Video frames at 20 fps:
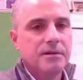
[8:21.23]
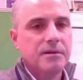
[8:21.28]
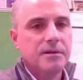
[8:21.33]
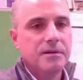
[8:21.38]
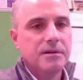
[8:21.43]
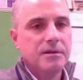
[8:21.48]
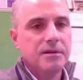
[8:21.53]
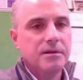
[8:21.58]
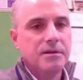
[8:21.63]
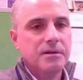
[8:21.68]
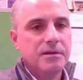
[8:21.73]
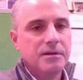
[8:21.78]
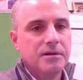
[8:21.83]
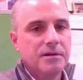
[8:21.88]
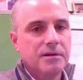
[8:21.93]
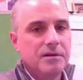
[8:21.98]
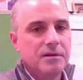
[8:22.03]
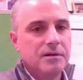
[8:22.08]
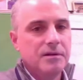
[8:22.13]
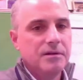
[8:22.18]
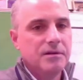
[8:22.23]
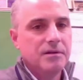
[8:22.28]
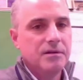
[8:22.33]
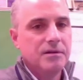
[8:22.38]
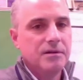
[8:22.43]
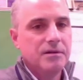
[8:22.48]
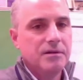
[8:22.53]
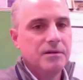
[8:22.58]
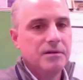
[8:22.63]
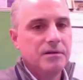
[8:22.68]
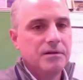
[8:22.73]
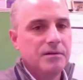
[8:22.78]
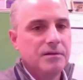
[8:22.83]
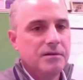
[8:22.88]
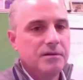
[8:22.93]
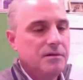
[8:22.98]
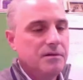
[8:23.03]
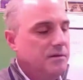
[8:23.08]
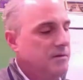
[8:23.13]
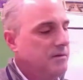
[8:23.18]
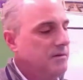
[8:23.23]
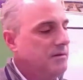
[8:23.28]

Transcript: (no one is talking)